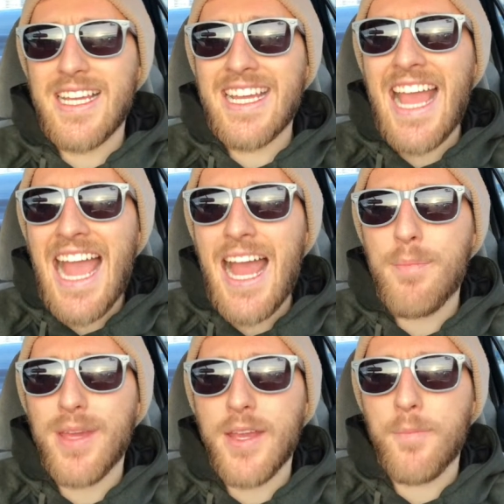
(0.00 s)

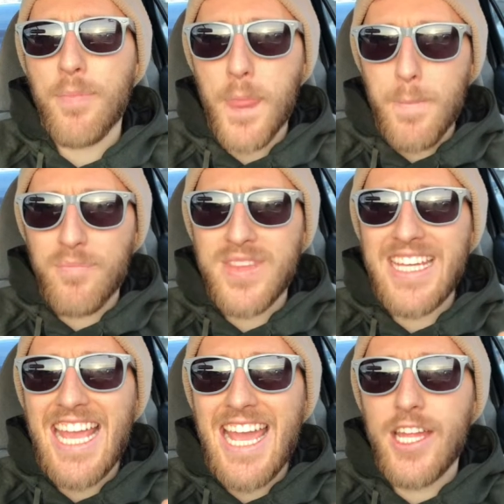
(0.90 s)
capping
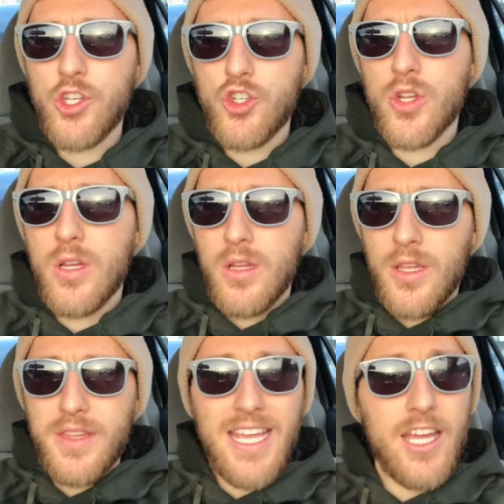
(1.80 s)
the end
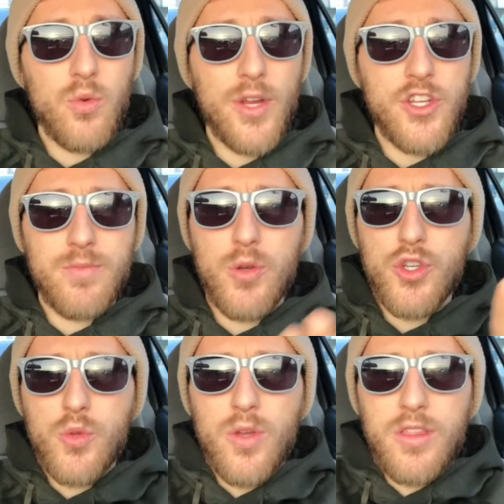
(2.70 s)
range of
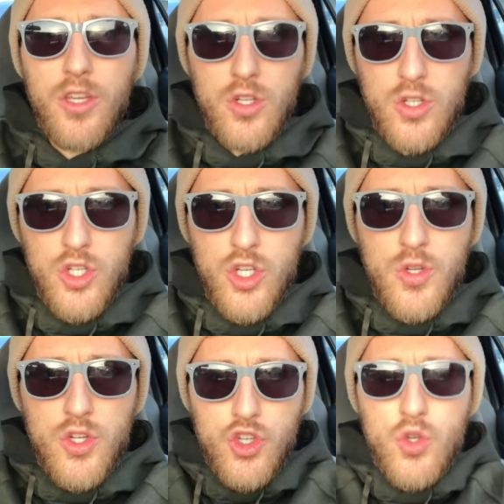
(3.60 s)
motion with your
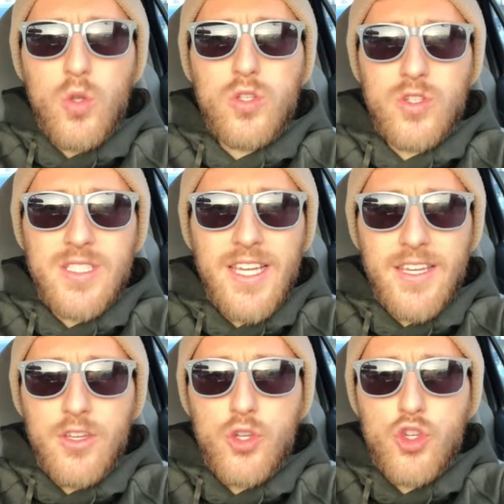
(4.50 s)
shoulders? Like
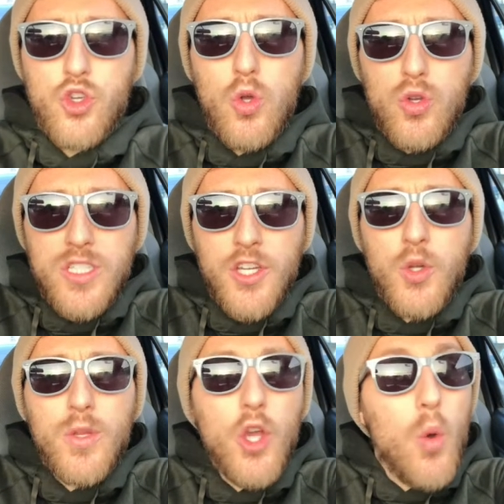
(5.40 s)
your shoulders can
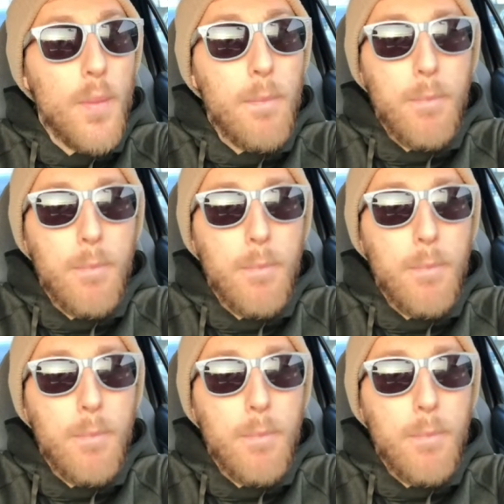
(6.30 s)
only go a